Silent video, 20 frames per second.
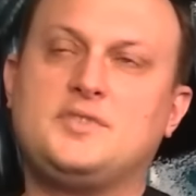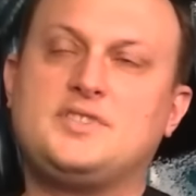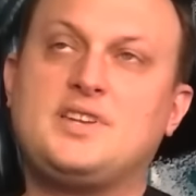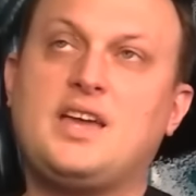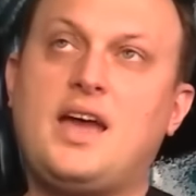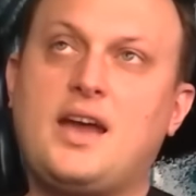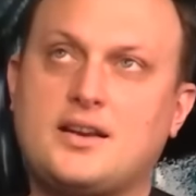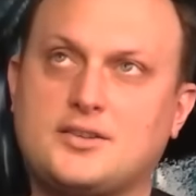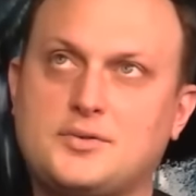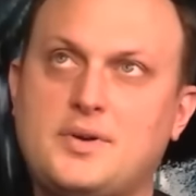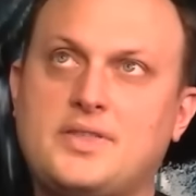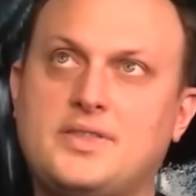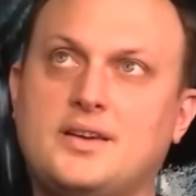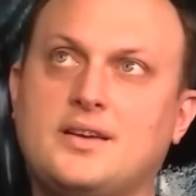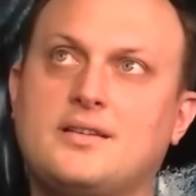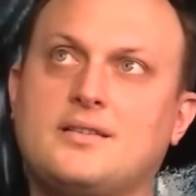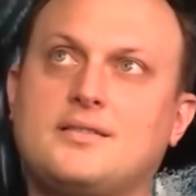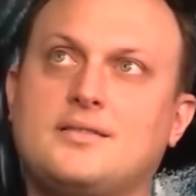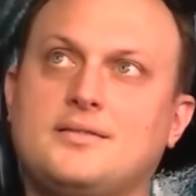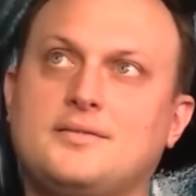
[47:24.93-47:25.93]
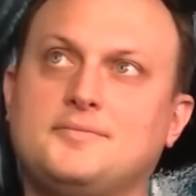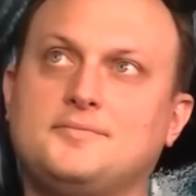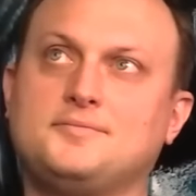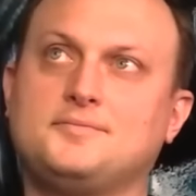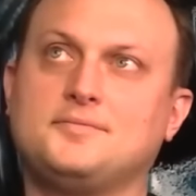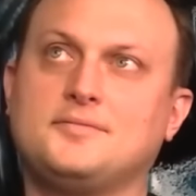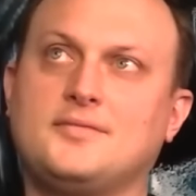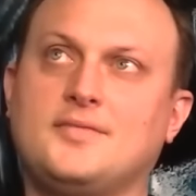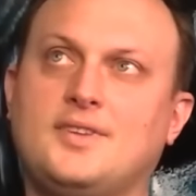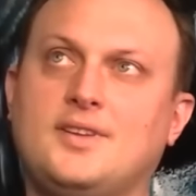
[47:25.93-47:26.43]
Text, I think...
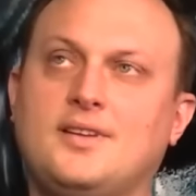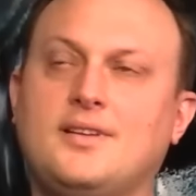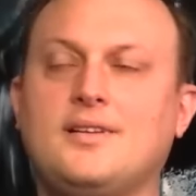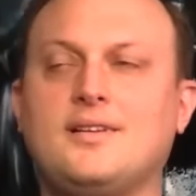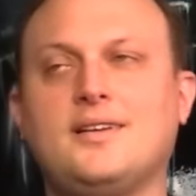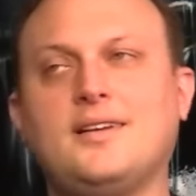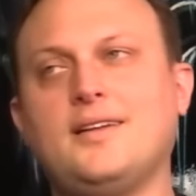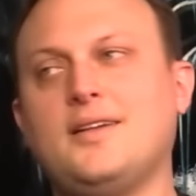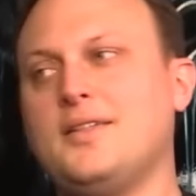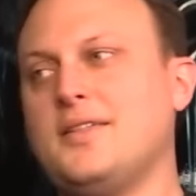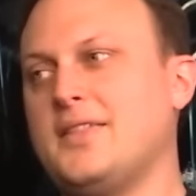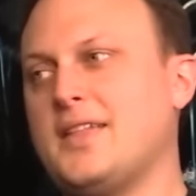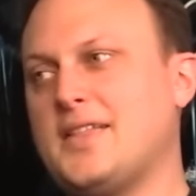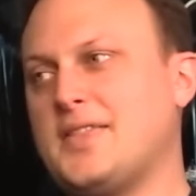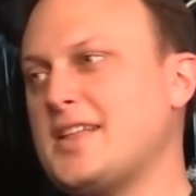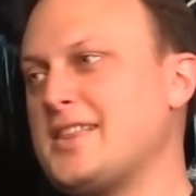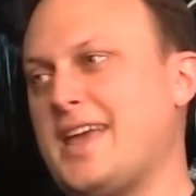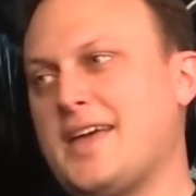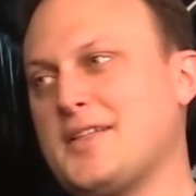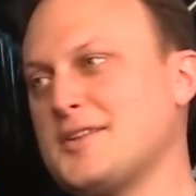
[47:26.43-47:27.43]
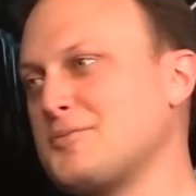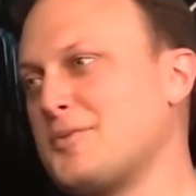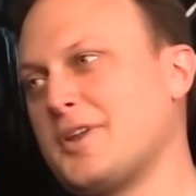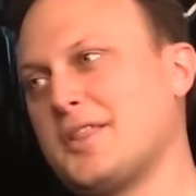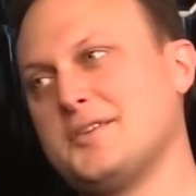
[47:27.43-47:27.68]
that's